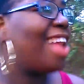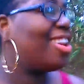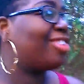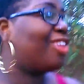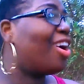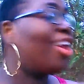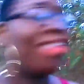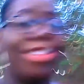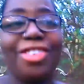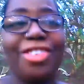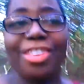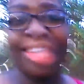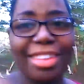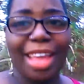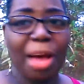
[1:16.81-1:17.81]
And there's other
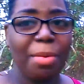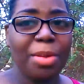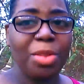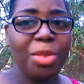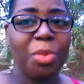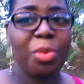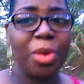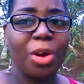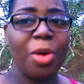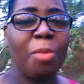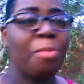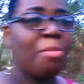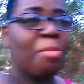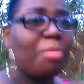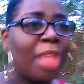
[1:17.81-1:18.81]
shit that's happening in the
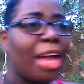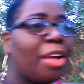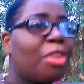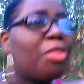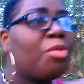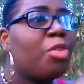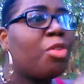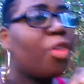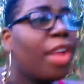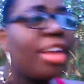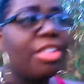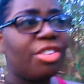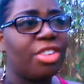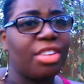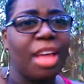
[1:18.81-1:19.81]
world, like
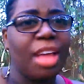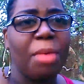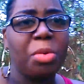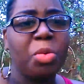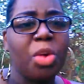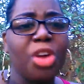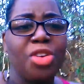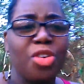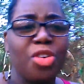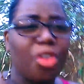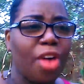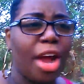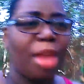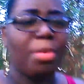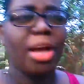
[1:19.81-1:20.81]
crazy shit's happening in the world, and
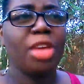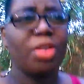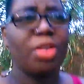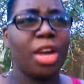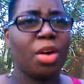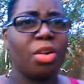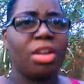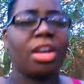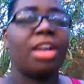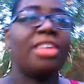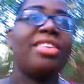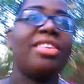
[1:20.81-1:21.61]
you're crying about you not going to